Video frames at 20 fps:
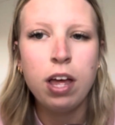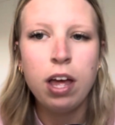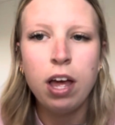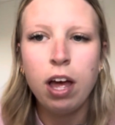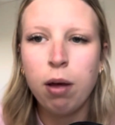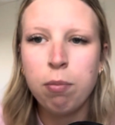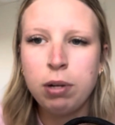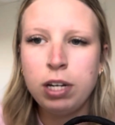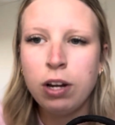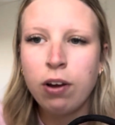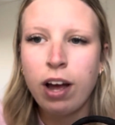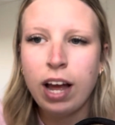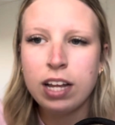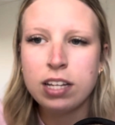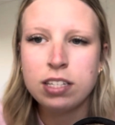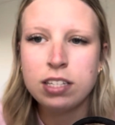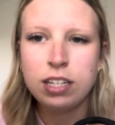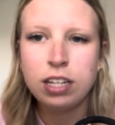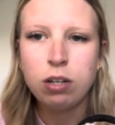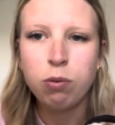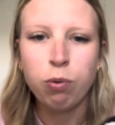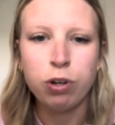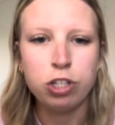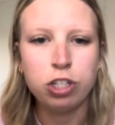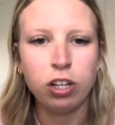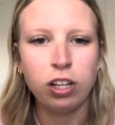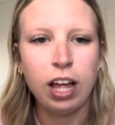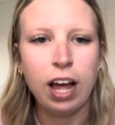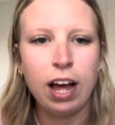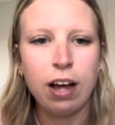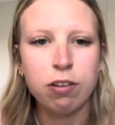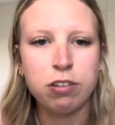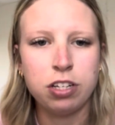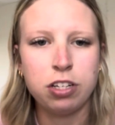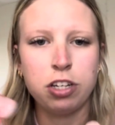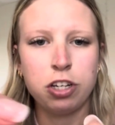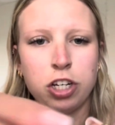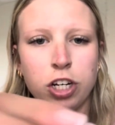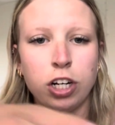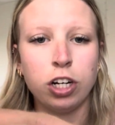amino acid, which allows it
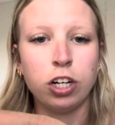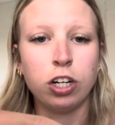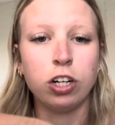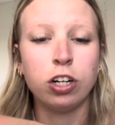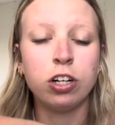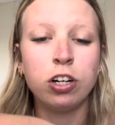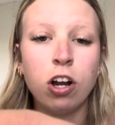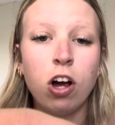to turn